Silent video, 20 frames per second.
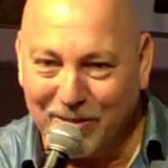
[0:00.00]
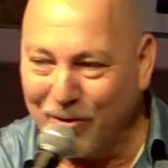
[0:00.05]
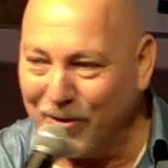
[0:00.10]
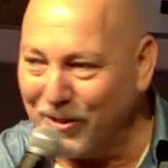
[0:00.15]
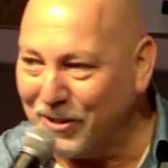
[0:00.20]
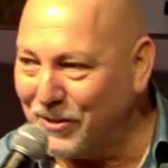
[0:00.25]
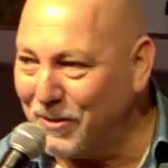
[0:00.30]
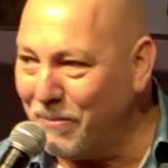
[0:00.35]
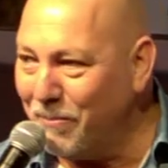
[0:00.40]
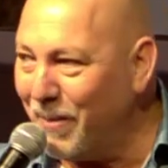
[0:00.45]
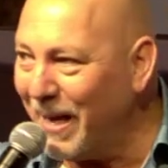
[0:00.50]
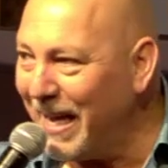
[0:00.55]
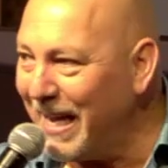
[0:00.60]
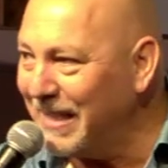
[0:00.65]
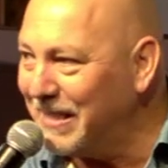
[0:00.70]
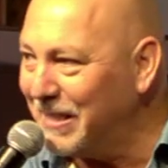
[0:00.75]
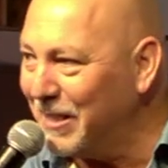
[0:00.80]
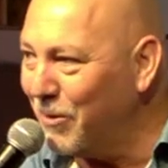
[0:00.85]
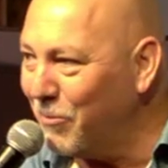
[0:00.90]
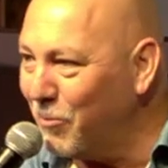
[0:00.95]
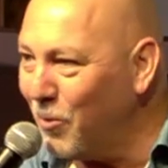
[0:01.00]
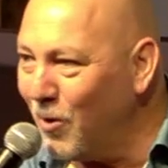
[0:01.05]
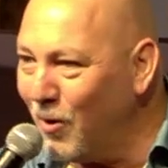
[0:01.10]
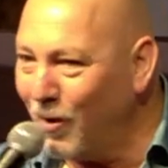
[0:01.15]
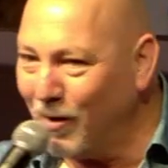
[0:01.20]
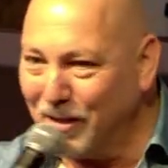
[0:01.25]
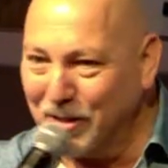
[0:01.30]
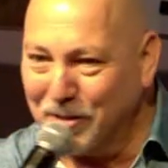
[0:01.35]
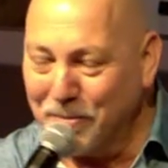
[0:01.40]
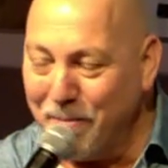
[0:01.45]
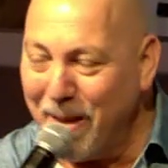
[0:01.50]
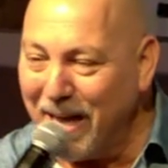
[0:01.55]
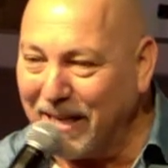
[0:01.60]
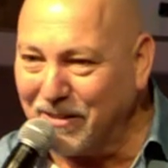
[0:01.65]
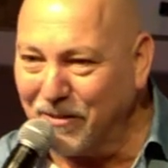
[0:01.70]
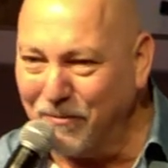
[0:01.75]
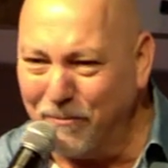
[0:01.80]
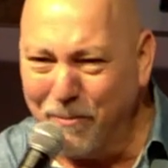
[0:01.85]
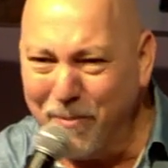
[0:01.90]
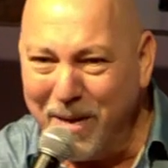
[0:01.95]
Christian bands in the world, this
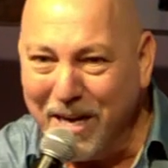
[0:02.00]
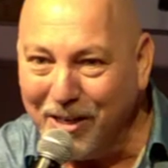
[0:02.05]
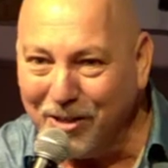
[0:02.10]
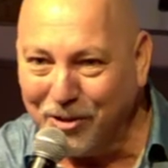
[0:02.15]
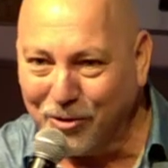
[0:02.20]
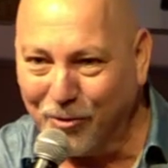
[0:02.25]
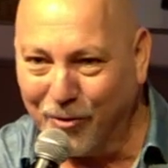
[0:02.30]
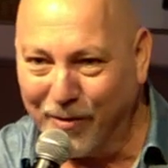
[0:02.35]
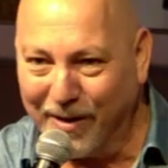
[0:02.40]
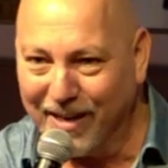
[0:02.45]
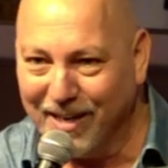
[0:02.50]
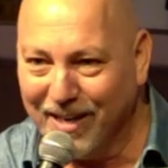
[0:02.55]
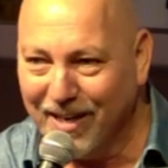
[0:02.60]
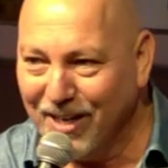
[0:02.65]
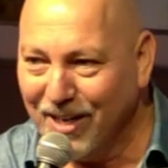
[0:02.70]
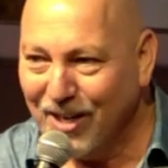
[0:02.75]
massive ministry.